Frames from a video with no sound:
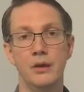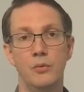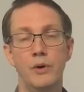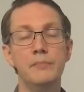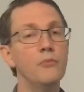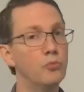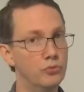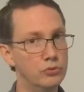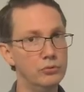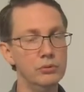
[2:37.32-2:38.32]
One
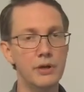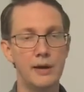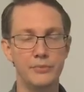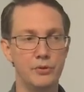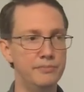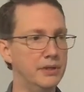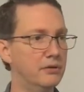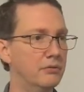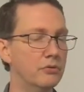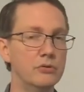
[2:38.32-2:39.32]
rule, I'm not big
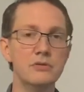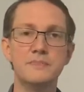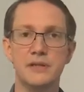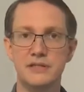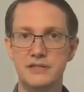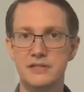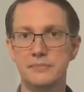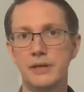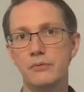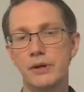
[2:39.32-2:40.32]
on rules, but this is a
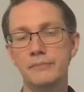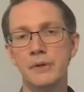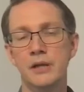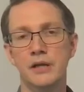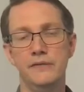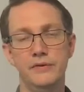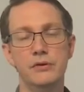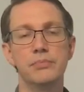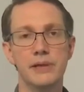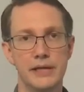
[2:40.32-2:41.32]
big one. If you're
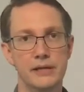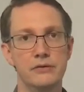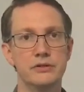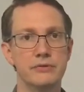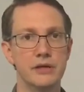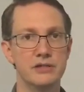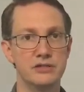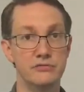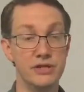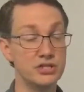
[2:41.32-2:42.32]
planning on doing
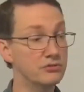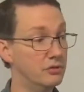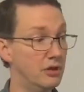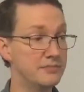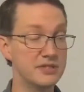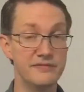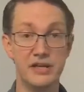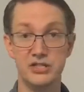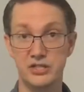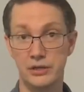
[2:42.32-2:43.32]
terrestrial
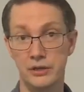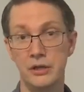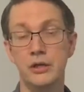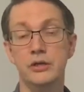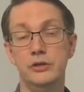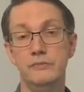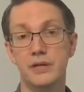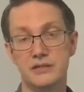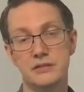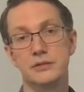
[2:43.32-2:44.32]
observation, you
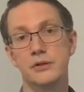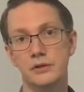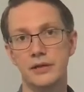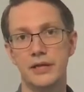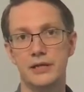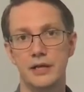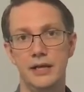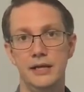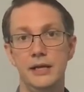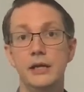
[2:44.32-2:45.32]
must not get
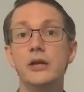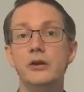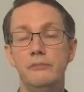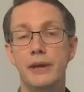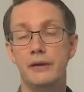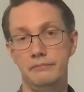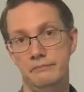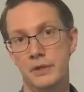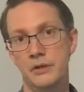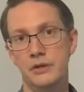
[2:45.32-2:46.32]
an EQ mount.
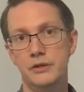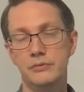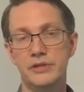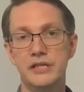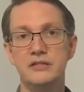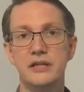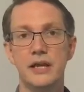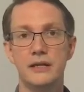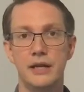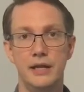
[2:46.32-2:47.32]
You will need to
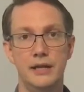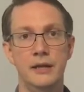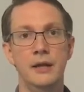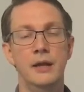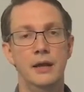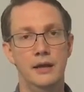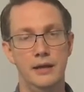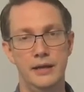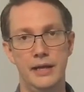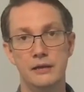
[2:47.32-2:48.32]
get an
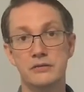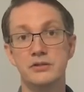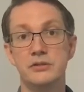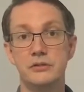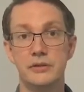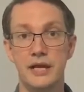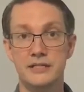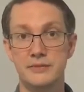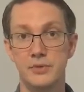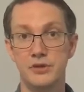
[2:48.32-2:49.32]
altitude
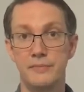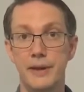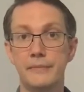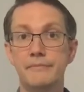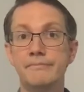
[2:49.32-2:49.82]
azimuth mount.